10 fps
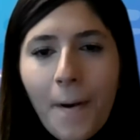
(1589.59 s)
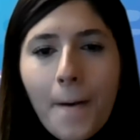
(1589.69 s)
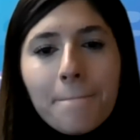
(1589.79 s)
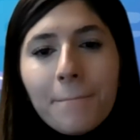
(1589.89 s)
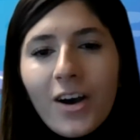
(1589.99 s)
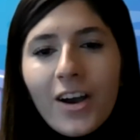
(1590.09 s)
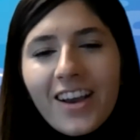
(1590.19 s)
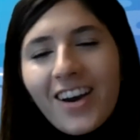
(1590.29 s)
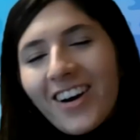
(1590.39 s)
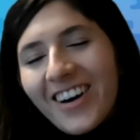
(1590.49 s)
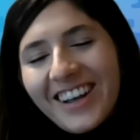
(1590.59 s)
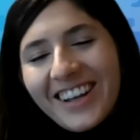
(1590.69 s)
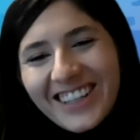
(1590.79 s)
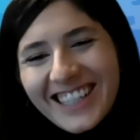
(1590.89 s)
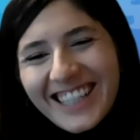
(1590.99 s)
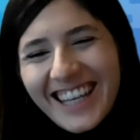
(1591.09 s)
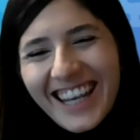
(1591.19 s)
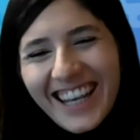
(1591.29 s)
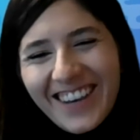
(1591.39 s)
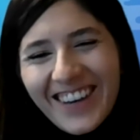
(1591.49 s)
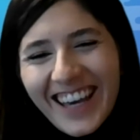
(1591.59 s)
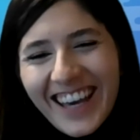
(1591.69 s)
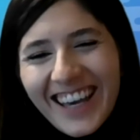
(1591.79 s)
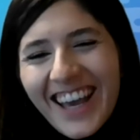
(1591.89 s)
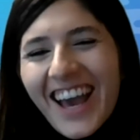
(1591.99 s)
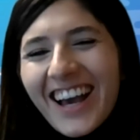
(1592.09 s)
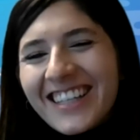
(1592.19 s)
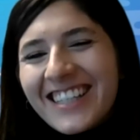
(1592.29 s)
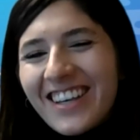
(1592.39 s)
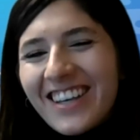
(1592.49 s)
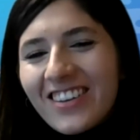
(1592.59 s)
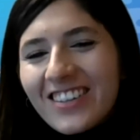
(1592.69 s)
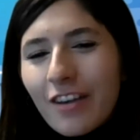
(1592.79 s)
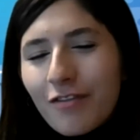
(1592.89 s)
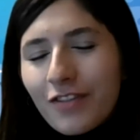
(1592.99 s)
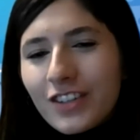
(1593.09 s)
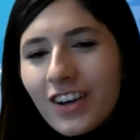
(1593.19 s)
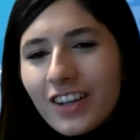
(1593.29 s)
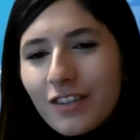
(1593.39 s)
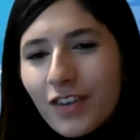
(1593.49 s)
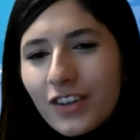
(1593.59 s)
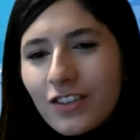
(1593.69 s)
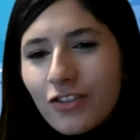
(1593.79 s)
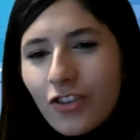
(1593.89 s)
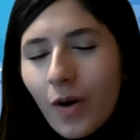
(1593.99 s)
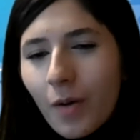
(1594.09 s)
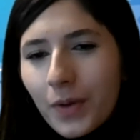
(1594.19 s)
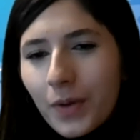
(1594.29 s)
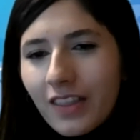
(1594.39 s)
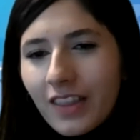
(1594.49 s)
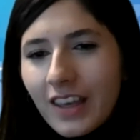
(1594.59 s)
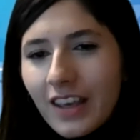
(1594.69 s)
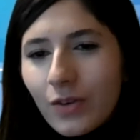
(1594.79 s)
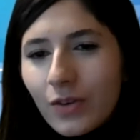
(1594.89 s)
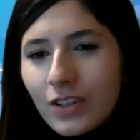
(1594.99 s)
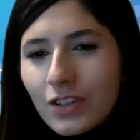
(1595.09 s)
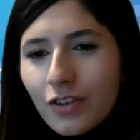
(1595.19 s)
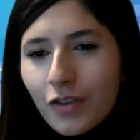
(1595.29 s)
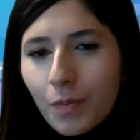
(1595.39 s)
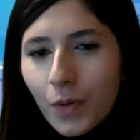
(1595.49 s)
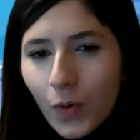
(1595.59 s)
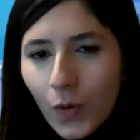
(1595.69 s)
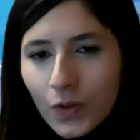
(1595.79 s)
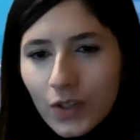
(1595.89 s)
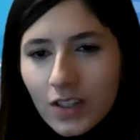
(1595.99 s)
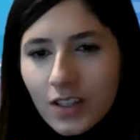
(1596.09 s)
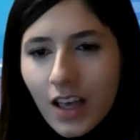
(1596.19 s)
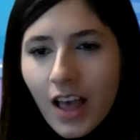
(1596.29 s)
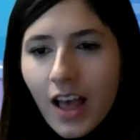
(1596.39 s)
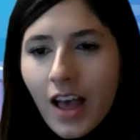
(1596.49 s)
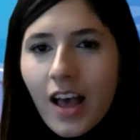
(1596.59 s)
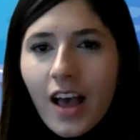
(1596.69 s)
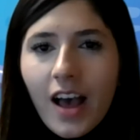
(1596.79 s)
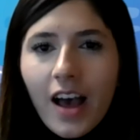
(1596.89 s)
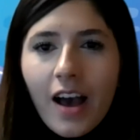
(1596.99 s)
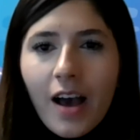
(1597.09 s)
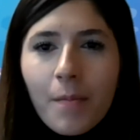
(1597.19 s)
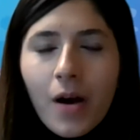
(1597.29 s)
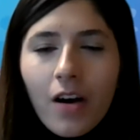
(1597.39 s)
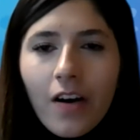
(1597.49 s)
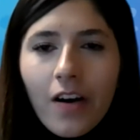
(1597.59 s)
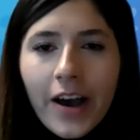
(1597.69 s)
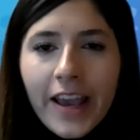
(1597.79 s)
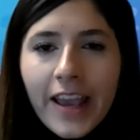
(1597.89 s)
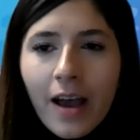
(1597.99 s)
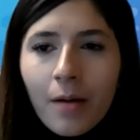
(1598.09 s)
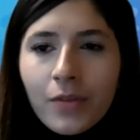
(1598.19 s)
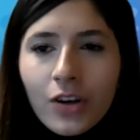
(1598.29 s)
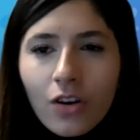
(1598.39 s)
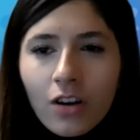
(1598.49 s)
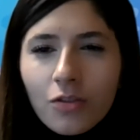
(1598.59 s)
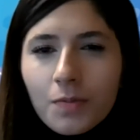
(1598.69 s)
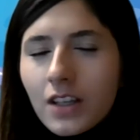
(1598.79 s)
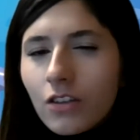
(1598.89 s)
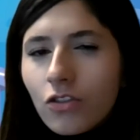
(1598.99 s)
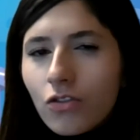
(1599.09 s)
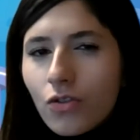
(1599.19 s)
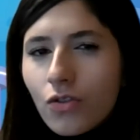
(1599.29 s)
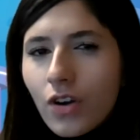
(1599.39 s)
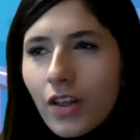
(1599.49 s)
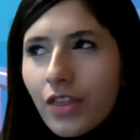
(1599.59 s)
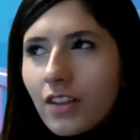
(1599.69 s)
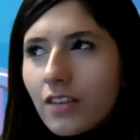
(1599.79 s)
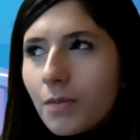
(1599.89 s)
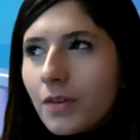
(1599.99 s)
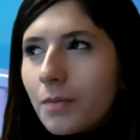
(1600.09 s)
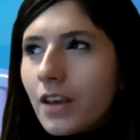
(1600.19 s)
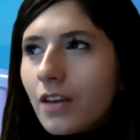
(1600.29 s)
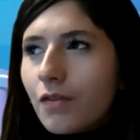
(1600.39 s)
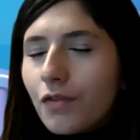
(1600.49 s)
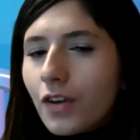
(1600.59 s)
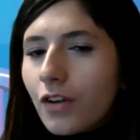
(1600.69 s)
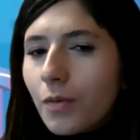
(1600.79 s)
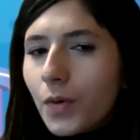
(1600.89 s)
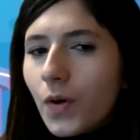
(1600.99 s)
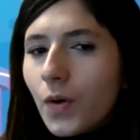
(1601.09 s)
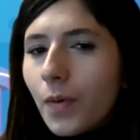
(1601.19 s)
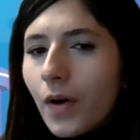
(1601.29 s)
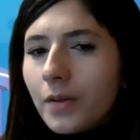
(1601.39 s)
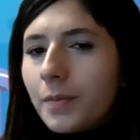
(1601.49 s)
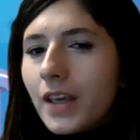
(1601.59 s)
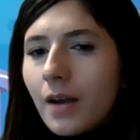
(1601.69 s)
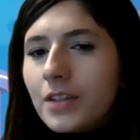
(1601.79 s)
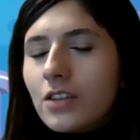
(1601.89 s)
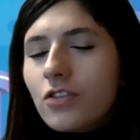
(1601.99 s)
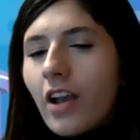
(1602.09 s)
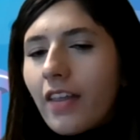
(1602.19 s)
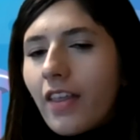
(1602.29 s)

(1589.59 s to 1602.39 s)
Mike, hi, nice seeing you here. I see you're asking if retired devices show up in the auditor reports. I am not 100% sure. I think this might be configurable, but I'd be happy to check